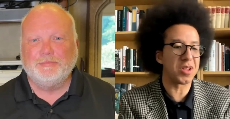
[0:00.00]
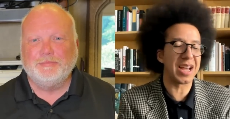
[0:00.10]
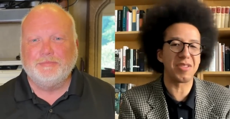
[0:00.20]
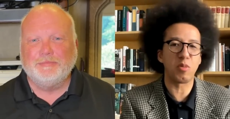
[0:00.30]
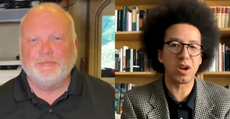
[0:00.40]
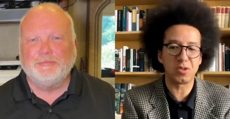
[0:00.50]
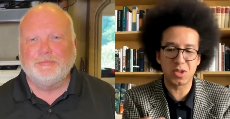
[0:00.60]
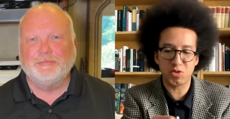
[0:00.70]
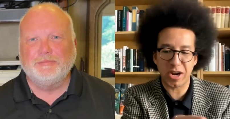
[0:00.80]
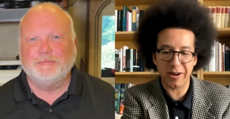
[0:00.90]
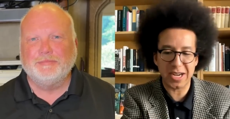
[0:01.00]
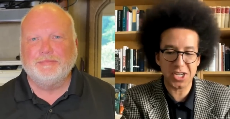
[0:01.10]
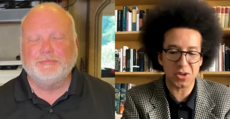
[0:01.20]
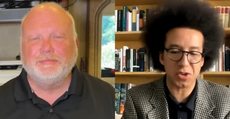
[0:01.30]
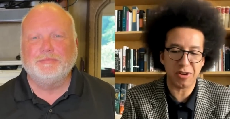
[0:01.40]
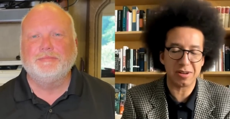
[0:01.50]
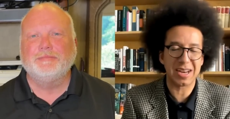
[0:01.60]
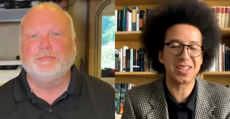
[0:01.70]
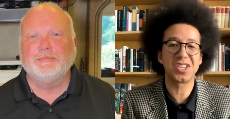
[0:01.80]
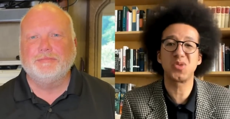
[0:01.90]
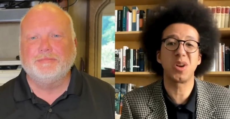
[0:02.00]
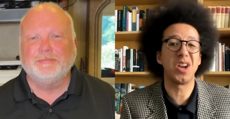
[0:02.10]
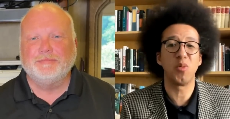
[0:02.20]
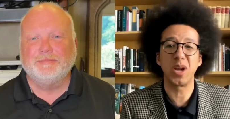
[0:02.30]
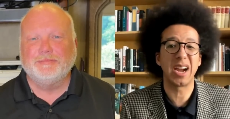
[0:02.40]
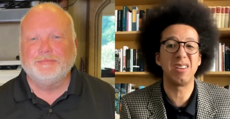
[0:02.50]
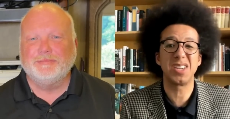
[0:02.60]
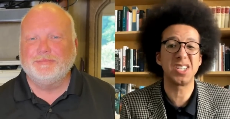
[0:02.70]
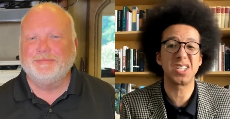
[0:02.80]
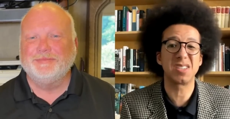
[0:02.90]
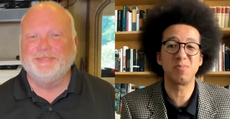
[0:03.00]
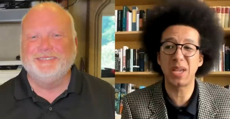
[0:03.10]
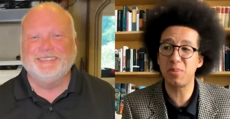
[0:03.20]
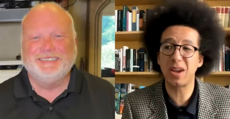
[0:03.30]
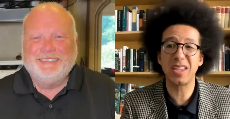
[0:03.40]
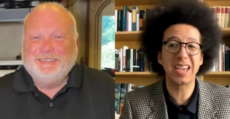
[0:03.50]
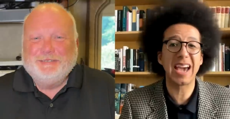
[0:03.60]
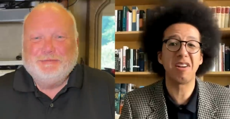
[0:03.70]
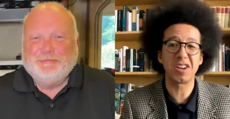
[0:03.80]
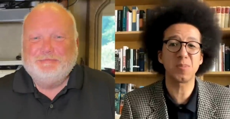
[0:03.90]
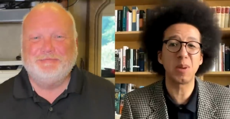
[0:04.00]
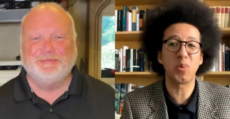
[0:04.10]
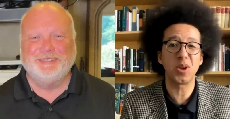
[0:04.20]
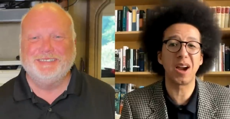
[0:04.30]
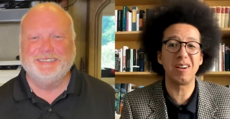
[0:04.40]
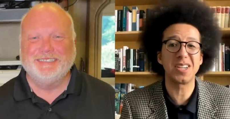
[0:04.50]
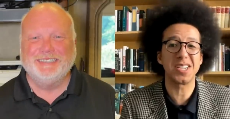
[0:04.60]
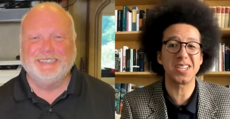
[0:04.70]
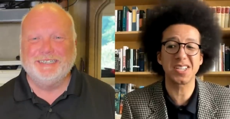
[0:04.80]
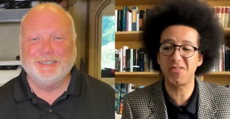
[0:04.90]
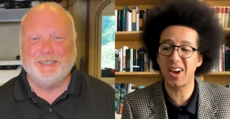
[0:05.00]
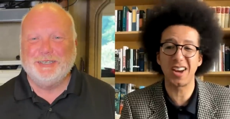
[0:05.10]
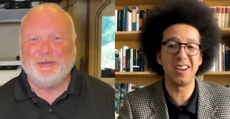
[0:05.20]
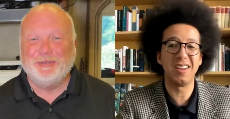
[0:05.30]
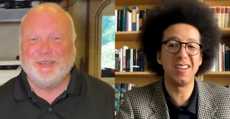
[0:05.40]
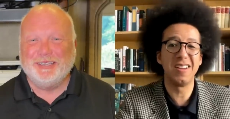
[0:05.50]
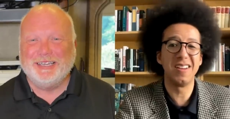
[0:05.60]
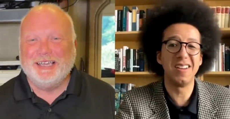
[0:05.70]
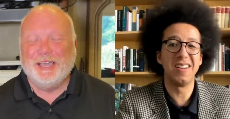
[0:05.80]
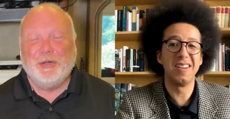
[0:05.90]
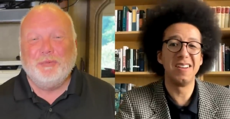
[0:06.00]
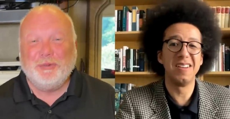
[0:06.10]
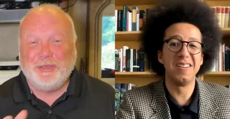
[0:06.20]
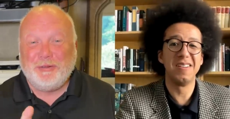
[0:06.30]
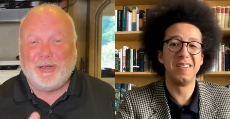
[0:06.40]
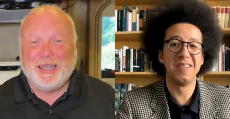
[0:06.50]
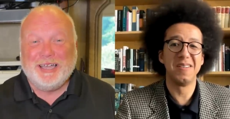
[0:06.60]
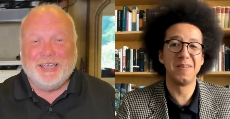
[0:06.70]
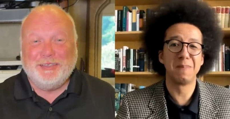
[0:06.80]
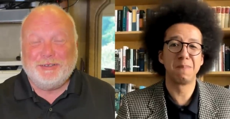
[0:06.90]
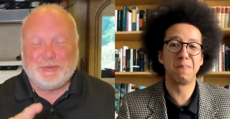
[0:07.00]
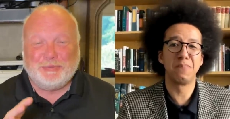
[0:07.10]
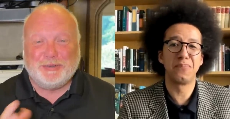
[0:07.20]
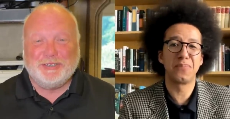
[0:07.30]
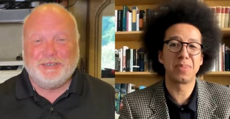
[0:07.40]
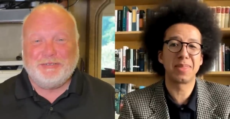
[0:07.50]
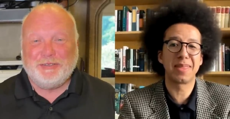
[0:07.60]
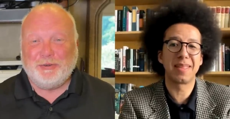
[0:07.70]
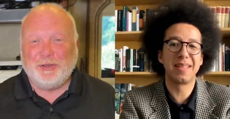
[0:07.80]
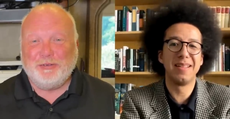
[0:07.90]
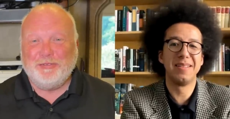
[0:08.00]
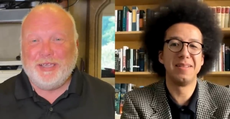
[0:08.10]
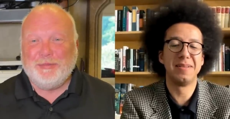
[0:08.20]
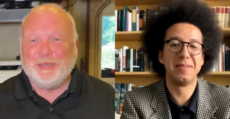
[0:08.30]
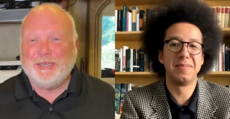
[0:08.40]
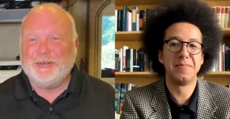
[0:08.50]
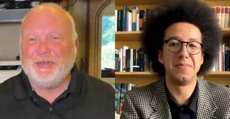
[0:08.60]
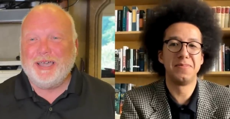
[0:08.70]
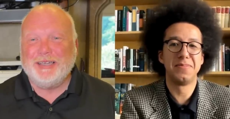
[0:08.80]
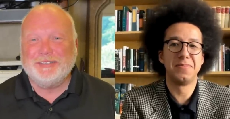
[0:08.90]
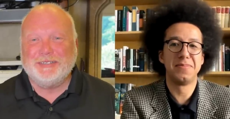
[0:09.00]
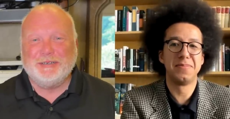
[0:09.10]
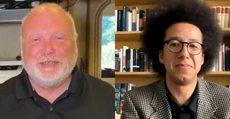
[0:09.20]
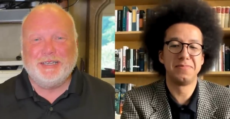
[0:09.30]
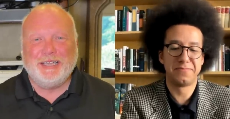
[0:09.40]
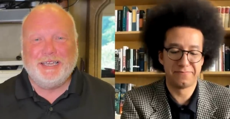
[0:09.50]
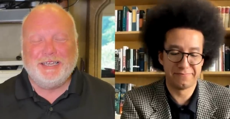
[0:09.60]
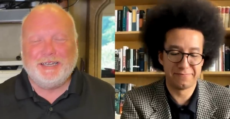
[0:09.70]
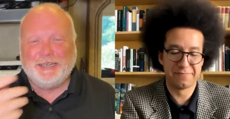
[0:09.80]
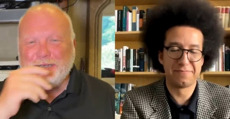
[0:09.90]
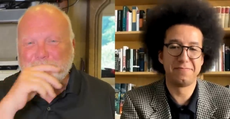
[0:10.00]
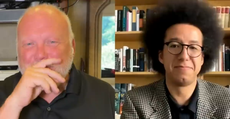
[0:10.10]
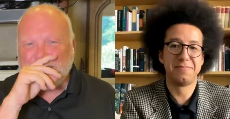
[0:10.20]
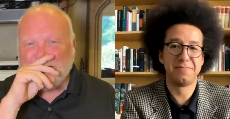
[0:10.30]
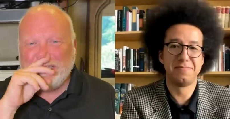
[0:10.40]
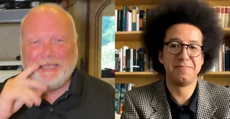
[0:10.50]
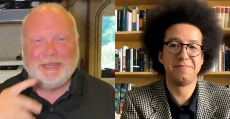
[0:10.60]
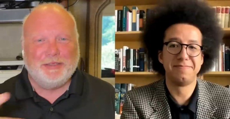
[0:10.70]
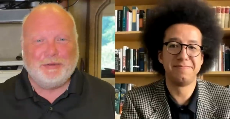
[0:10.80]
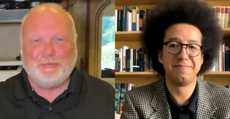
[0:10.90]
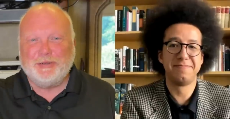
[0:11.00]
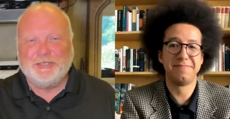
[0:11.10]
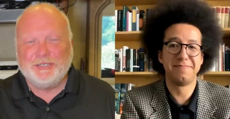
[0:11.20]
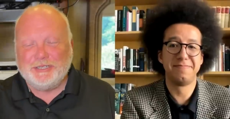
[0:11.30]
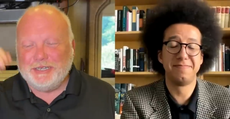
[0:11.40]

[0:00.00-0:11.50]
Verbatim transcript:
Speaker 1: like they want to tread on eggshells around, like they just want to know what your heritage is. People, you can ask people what your heritage is. It's fine.
Speaker 2: Well, no, I, there's a person in the royal family who asked a, a uh, another person